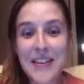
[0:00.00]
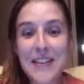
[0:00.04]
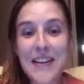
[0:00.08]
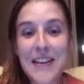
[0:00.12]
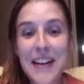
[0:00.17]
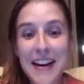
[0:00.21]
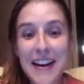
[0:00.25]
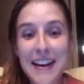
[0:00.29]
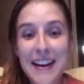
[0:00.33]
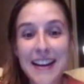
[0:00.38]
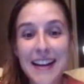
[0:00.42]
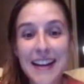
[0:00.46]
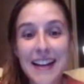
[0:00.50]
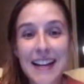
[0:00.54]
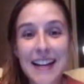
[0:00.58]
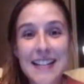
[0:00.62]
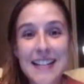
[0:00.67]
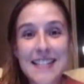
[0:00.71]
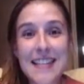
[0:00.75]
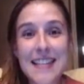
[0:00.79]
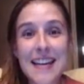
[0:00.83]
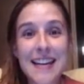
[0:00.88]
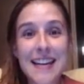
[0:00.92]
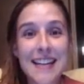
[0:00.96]
right,
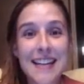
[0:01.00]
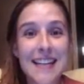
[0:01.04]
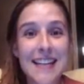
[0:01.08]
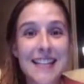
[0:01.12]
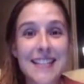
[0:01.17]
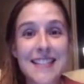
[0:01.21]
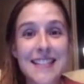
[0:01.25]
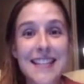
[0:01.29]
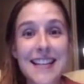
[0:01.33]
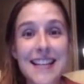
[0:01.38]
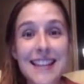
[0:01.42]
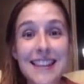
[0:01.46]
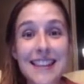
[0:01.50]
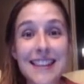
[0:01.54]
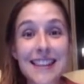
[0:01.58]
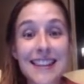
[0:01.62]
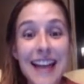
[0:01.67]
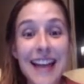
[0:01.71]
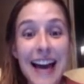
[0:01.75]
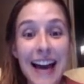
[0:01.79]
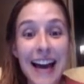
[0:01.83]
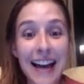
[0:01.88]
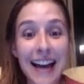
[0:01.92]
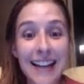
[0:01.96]
guys, that ends the
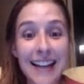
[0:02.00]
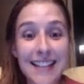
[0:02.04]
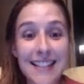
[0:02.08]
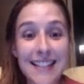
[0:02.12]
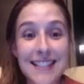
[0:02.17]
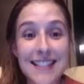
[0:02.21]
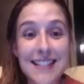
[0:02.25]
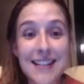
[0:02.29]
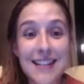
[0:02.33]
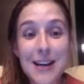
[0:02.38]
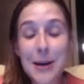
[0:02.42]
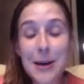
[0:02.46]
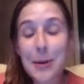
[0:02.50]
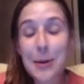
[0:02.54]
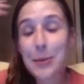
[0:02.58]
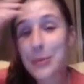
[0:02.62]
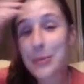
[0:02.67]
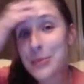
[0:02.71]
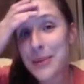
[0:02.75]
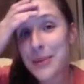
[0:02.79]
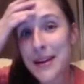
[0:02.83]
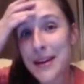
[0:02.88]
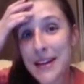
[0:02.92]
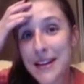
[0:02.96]
last
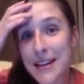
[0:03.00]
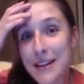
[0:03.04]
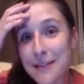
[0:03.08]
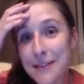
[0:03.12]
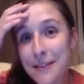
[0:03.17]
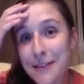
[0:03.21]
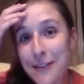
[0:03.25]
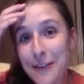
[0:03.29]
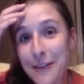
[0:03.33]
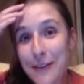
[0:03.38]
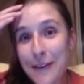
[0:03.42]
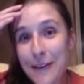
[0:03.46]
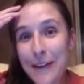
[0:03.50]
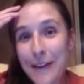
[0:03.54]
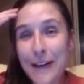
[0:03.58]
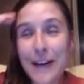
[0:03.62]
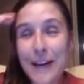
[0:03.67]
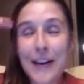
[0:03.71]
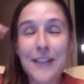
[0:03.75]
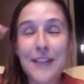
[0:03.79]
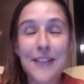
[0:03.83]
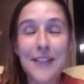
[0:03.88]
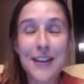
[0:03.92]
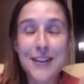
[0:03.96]
bit for
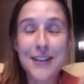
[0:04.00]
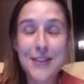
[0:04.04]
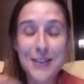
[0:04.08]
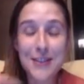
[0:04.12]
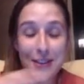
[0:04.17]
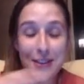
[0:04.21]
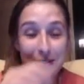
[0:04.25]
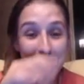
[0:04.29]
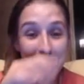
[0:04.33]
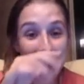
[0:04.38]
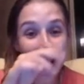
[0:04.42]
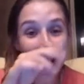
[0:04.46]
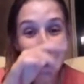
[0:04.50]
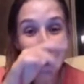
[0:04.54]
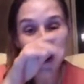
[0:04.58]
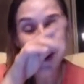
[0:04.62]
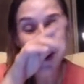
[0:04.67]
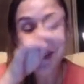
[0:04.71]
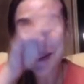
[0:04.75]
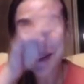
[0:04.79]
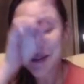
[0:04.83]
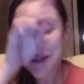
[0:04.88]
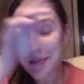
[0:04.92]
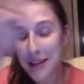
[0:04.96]
Adventures of an
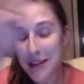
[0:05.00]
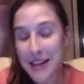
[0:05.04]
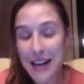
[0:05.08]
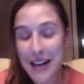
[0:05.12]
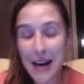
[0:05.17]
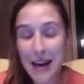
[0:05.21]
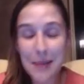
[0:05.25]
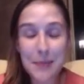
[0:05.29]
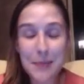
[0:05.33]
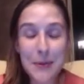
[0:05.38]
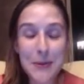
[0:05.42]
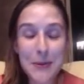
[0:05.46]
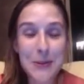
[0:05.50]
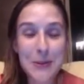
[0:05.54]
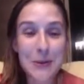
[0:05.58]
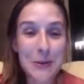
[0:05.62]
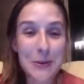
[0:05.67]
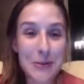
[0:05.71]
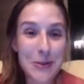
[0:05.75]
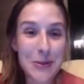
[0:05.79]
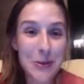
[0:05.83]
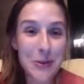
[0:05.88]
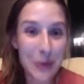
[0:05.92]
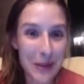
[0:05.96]
Iron Woman
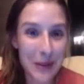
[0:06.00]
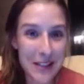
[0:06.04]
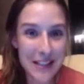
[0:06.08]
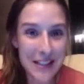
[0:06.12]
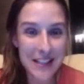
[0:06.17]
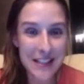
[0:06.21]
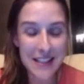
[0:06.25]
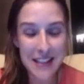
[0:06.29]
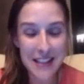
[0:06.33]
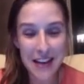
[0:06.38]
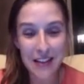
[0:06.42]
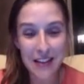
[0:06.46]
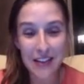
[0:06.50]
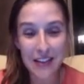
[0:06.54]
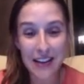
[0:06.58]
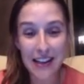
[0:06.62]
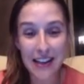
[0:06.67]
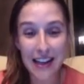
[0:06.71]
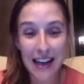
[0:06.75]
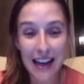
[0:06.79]
episode 27.